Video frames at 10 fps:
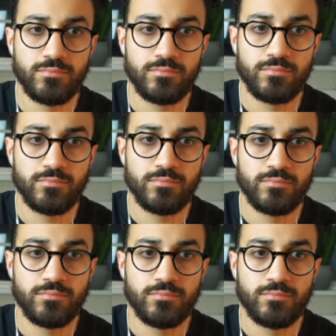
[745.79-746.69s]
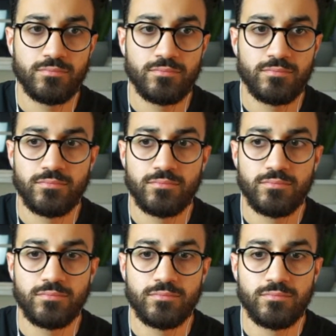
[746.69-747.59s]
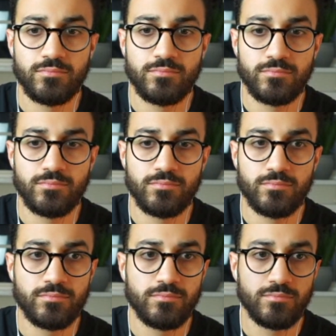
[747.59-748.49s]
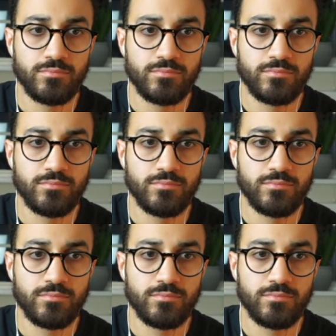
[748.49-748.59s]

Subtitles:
(silent)